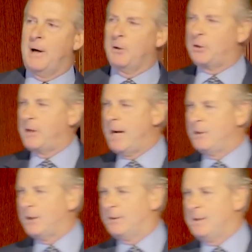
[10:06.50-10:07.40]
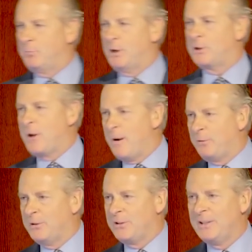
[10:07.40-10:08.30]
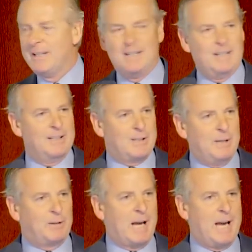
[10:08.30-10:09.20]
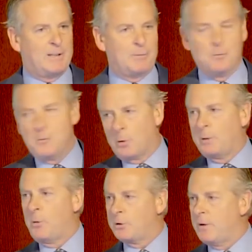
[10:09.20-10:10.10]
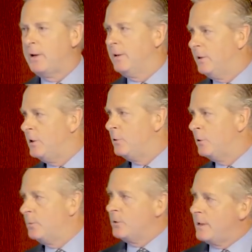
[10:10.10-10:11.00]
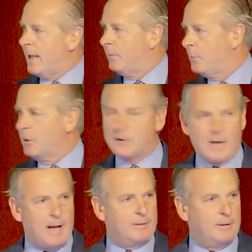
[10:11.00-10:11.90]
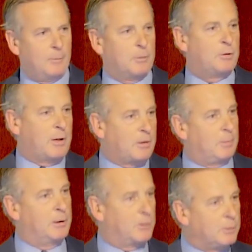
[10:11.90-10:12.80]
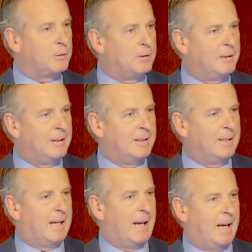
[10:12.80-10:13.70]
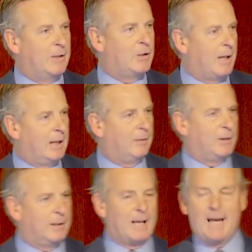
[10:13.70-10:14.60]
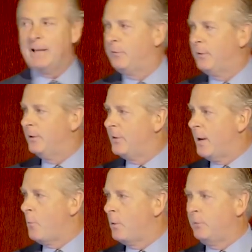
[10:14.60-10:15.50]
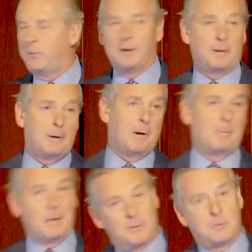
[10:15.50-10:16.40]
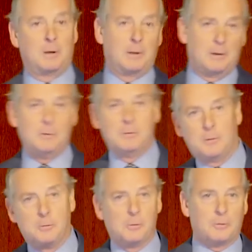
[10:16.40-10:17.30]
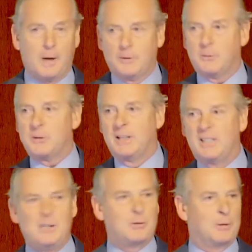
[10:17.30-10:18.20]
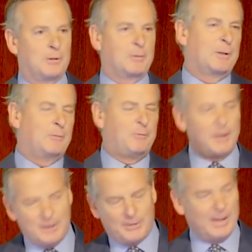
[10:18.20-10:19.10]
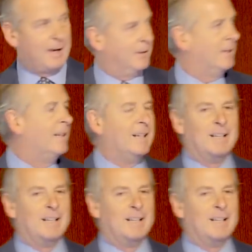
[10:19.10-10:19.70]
On stage at the press conference, Steve Case, who normally walks around in a t-shirt because California style, you know, was dressed up in a suit. And Jerry Levin, the head of Time Warner, figuring, oh, I'm now joining the new cool crowd, was in a t-shirt. It was the funniest thing ever.